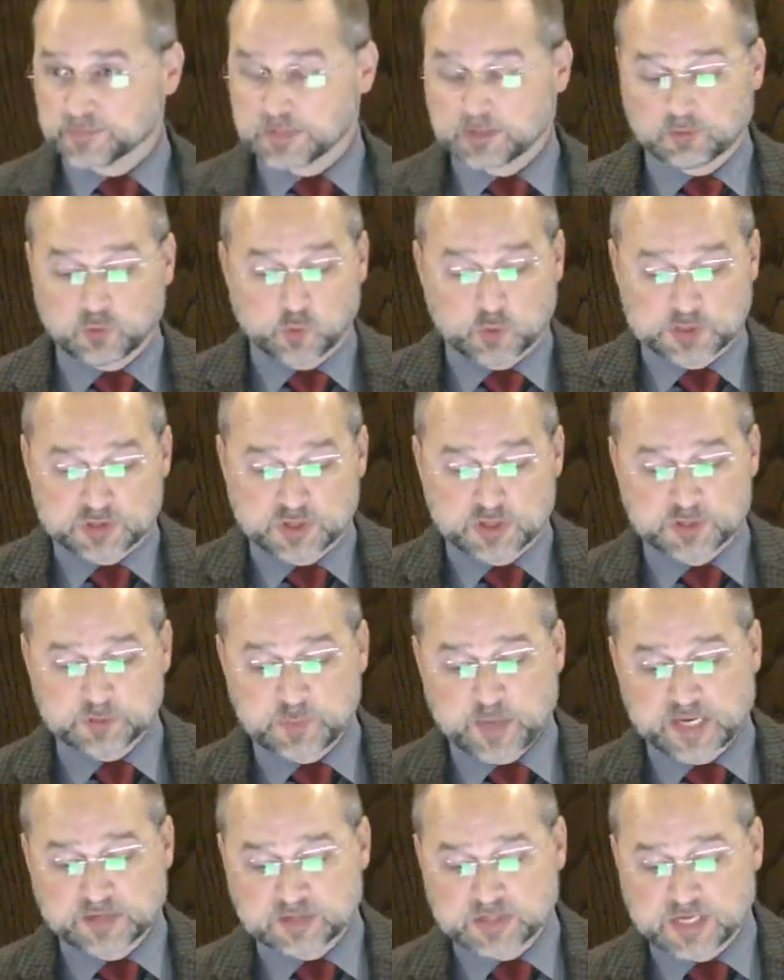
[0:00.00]
Now, of course,
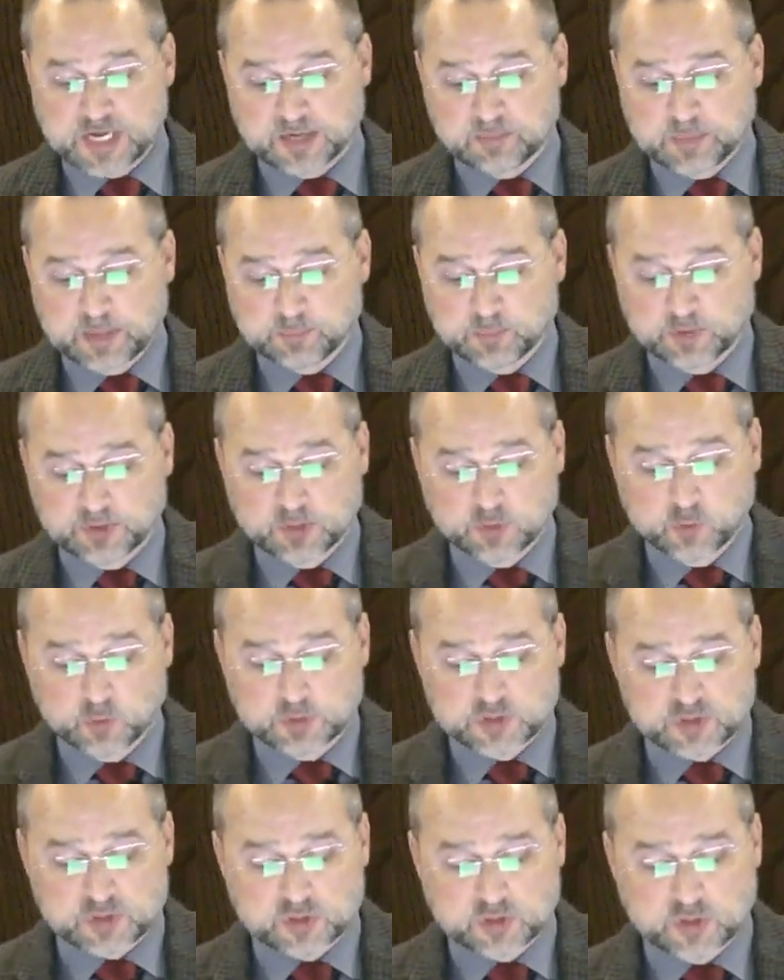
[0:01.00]
this man's not a member of the
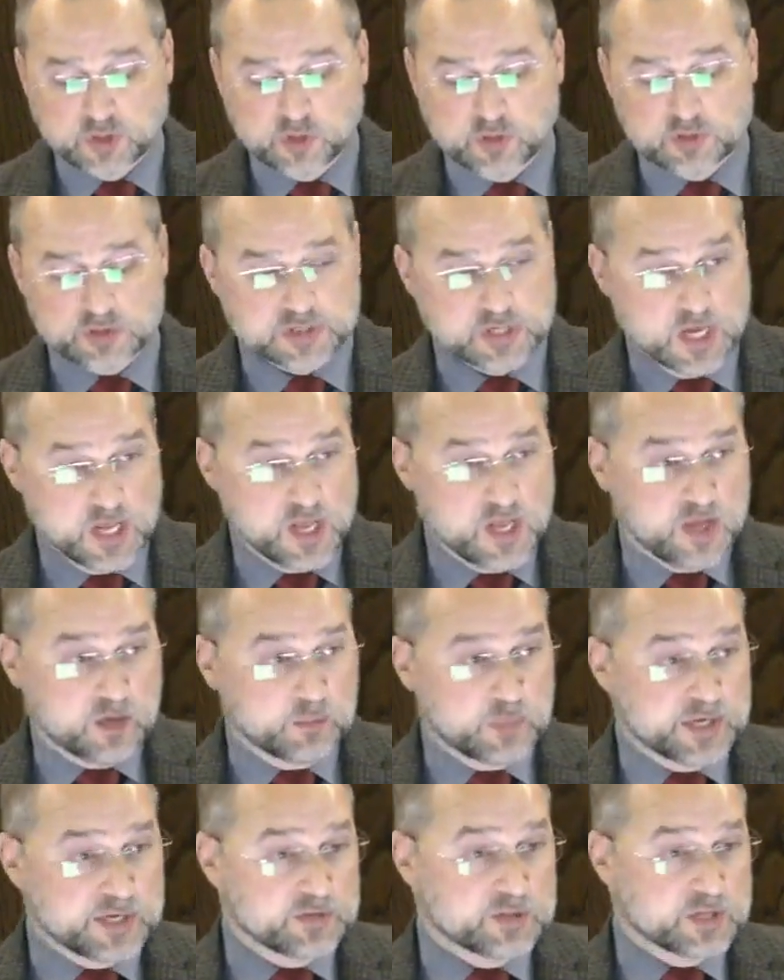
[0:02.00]
Lord's church,
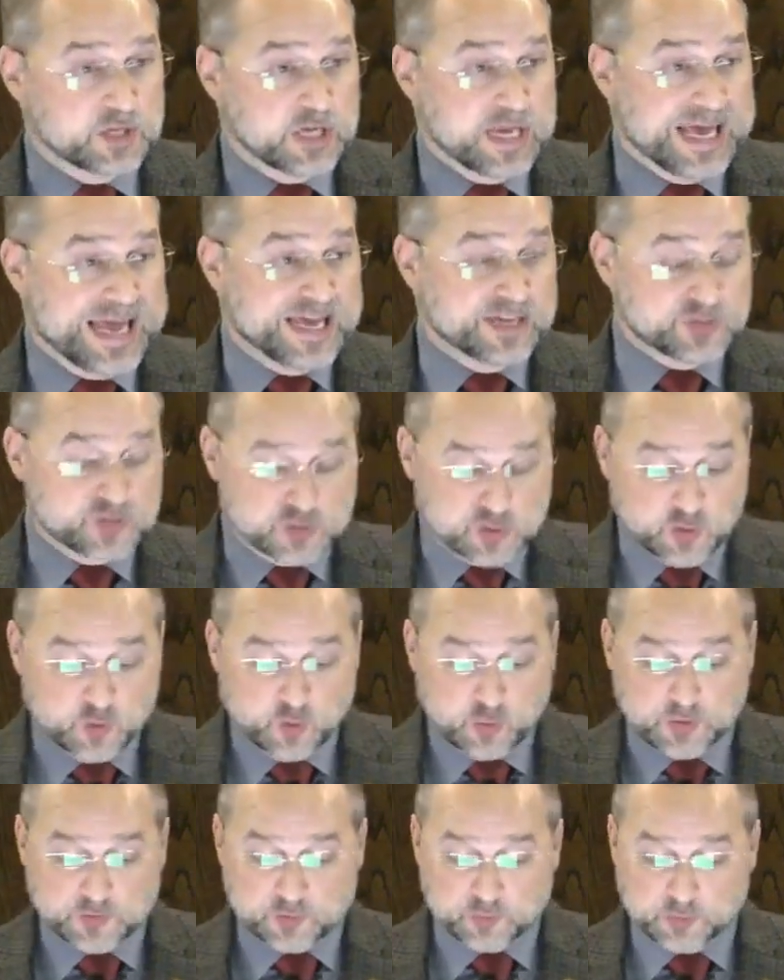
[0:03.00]
but in the last
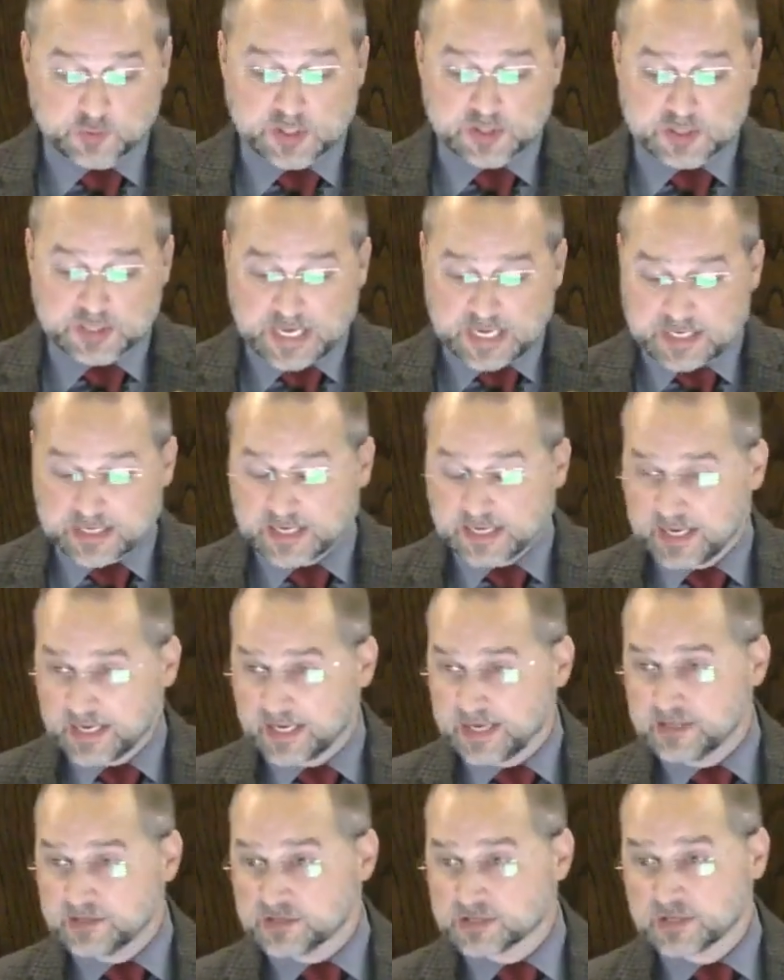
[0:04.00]
two or three
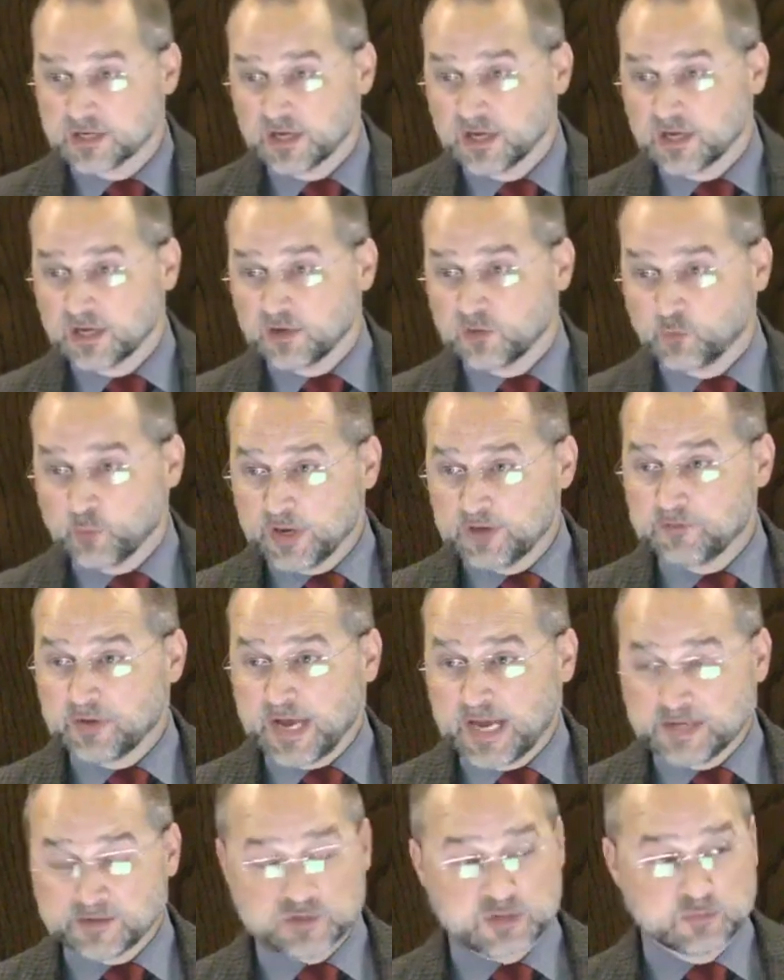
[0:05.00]
decades, we've
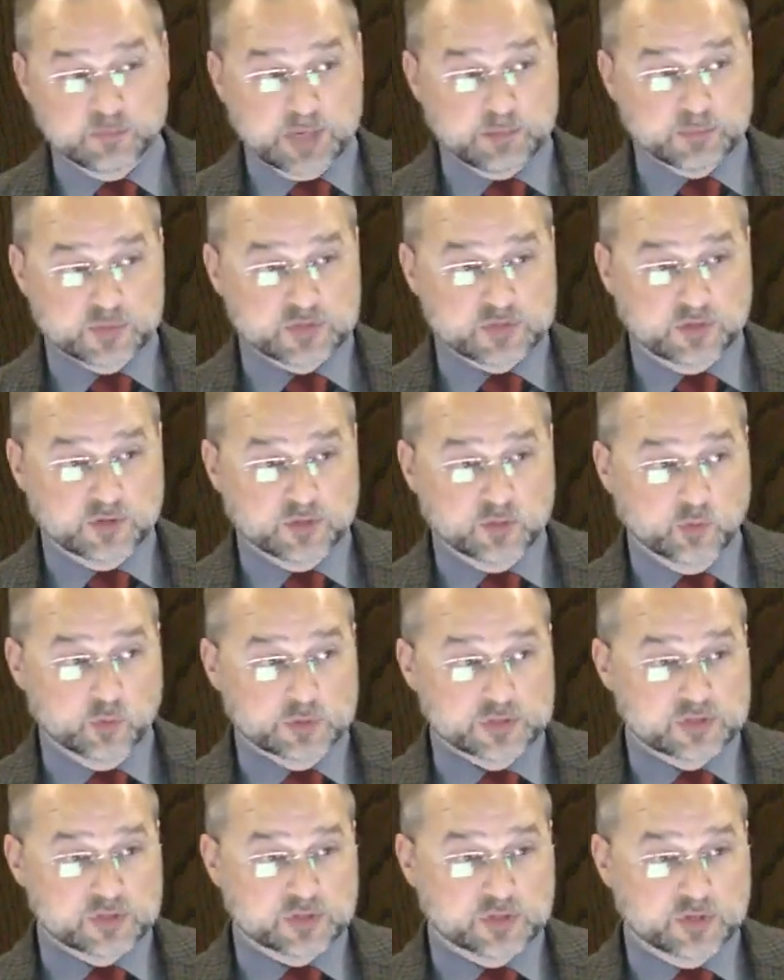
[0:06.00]
had some members of the
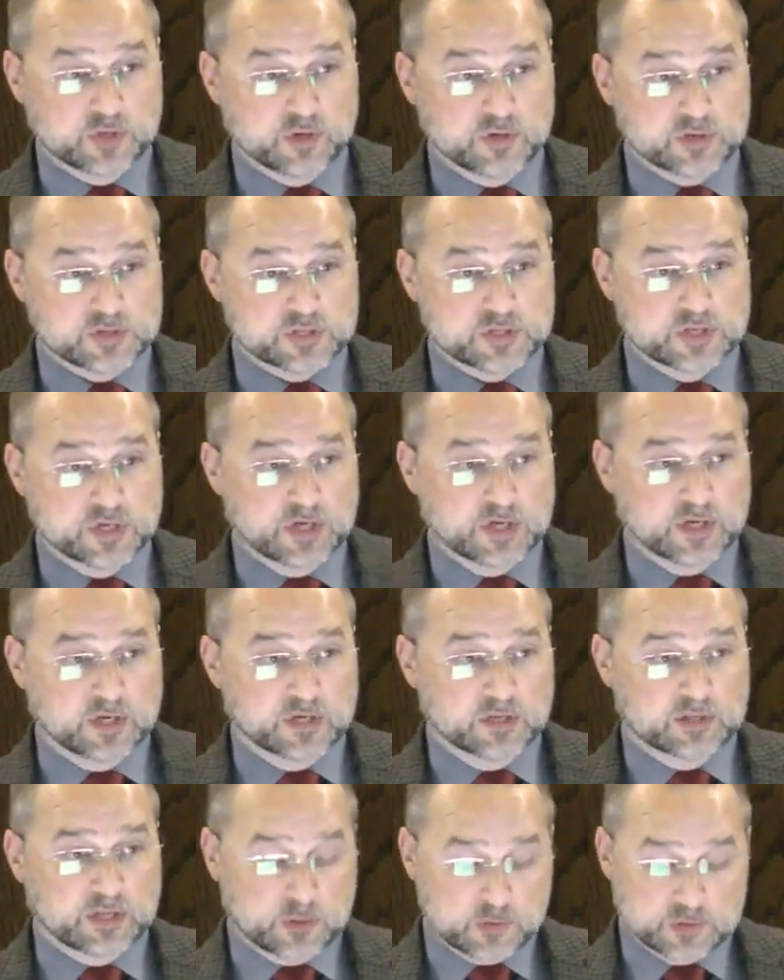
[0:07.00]
Lord's church
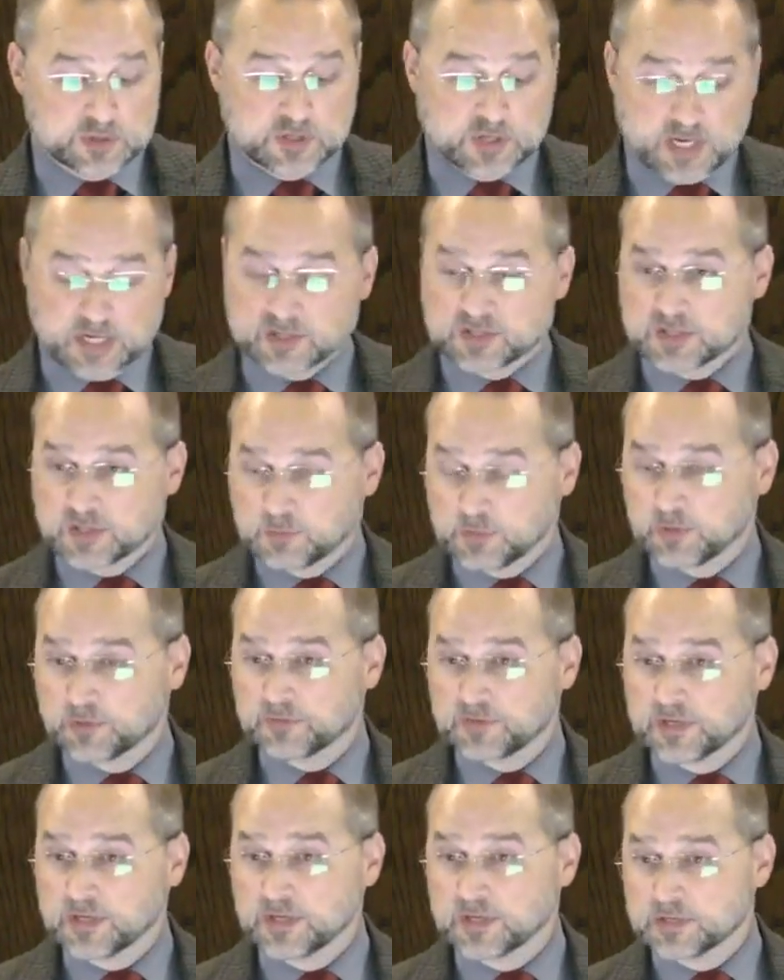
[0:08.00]
that are saying similar
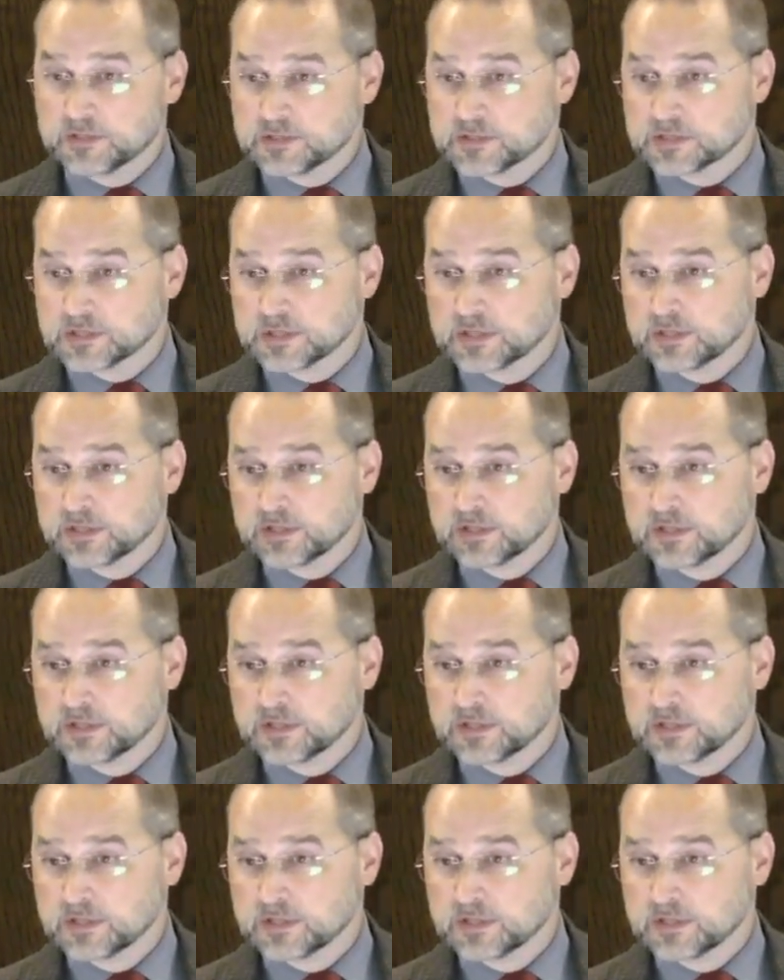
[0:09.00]
things.